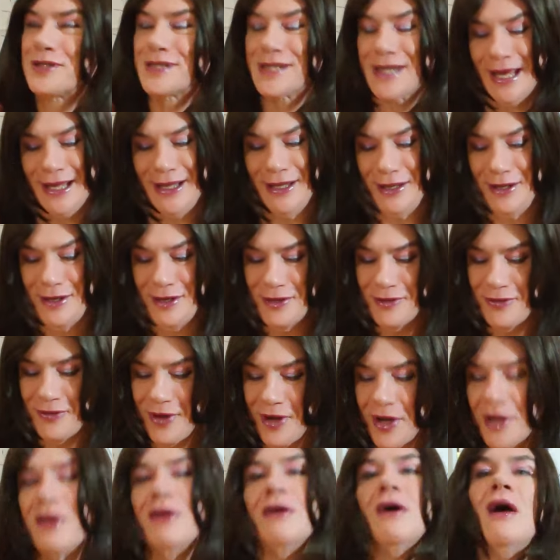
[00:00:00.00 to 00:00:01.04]
your skeleton is
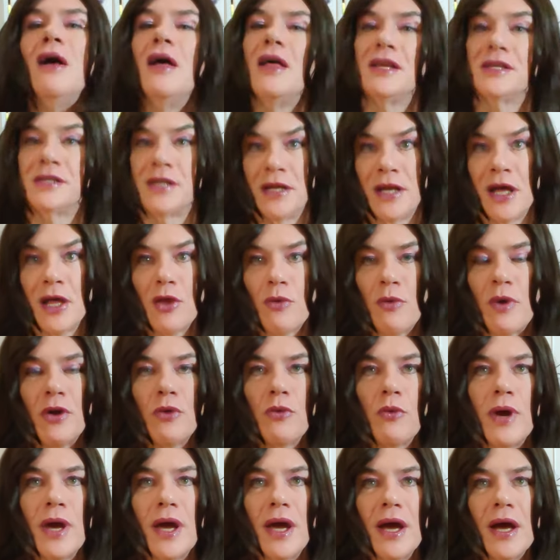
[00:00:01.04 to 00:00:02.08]
fighting you. There's another
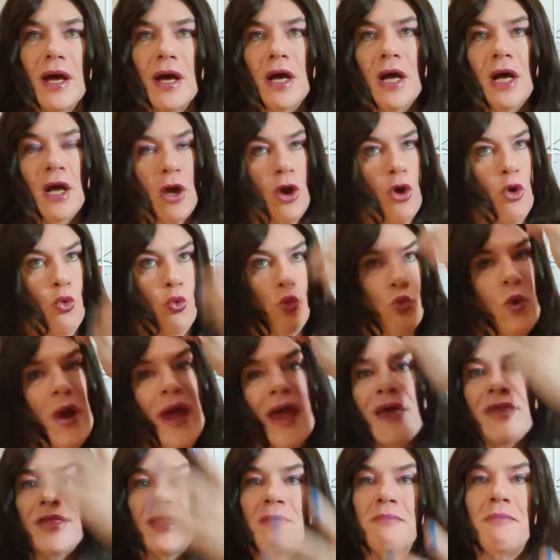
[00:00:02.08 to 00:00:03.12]
one where
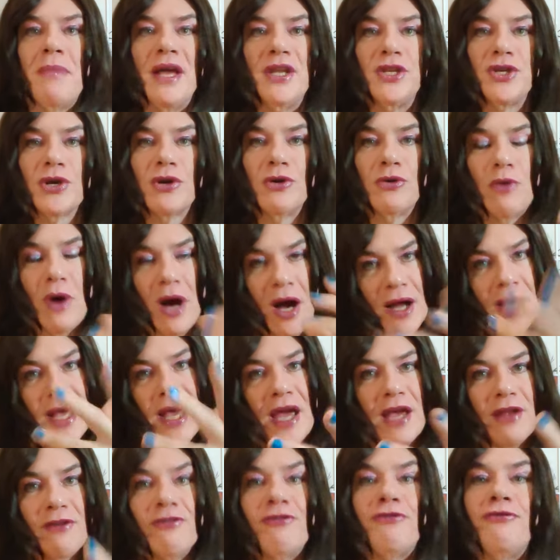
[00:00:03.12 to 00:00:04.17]
the magical
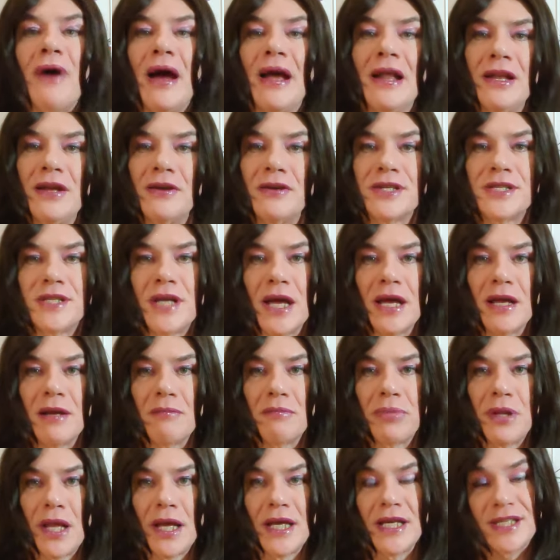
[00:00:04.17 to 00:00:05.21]
arcane failure has
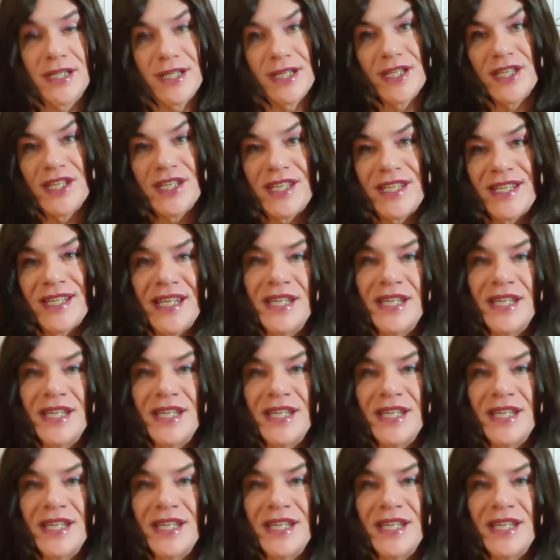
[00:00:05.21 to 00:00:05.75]
taken place. The